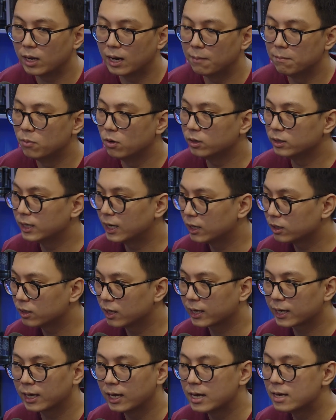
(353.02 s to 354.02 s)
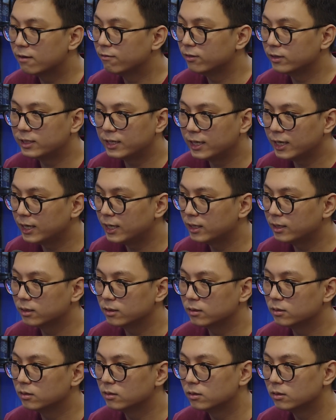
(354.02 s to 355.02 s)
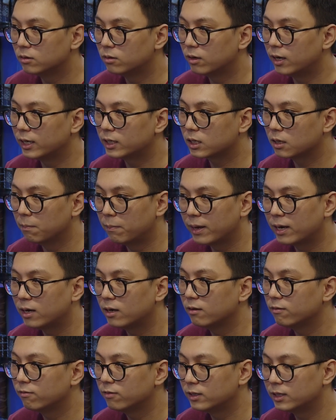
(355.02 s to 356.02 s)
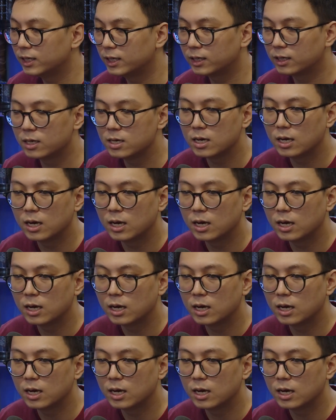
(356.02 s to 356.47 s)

how burnt out you, like fatigue, right? Competitive fatigue.